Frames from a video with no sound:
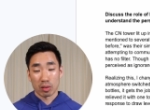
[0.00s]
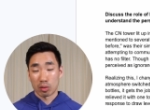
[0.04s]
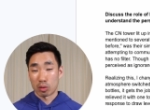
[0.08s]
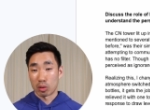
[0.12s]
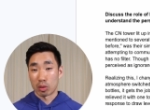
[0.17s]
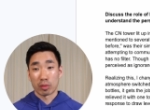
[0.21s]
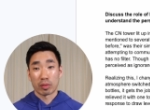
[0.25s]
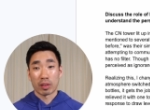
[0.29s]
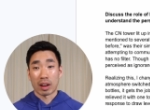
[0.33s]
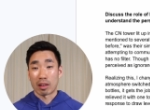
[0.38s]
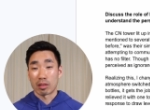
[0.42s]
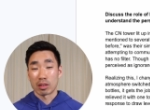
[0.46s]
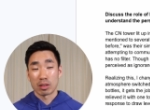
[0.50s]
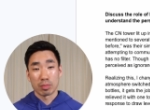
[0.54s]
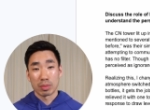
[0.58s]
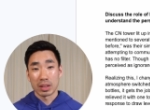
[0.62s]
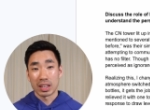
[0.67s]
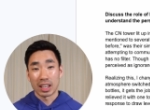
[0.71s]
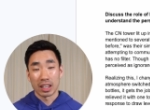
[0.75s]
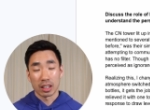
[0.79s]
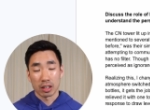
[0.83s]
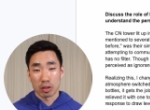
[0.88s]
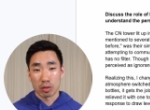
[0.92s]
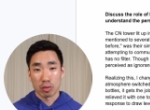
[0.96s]
or found to
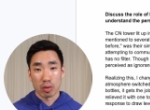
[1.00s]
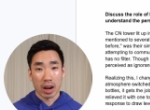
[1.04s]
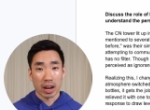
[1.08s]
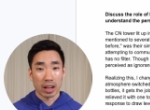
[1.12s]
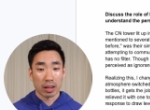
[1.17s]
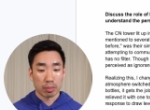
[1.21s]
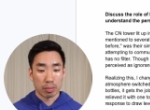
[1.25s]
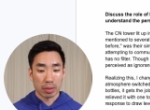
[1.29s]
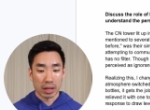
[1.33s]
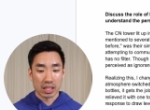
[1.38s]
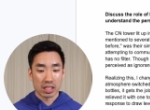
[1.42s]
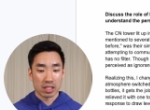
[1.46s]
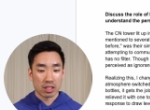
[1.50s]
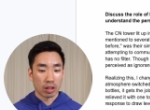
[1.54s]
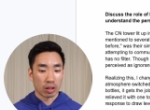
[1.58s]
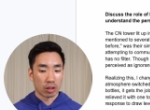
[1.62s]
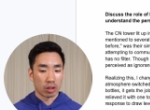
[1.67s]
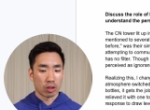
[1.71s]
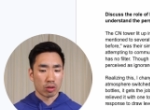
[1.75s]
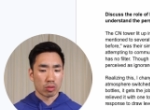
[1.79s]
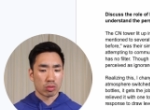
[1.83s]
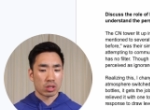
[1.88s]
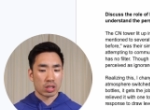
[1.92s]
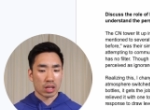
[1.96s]
be incorrect based
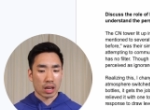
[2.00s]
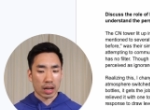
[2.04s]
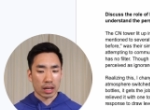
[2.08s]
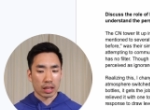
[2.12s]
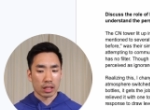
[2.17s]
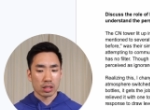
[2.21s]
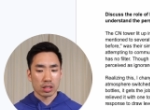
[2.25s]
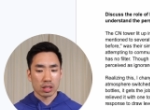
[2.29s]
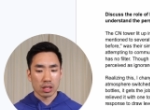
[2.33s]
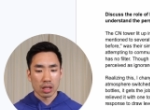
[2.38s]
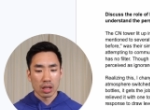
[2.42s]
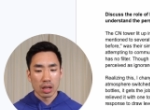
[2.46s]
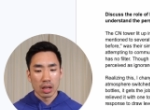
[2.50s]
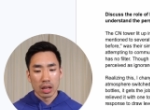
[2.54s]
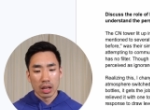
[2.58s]
on new science.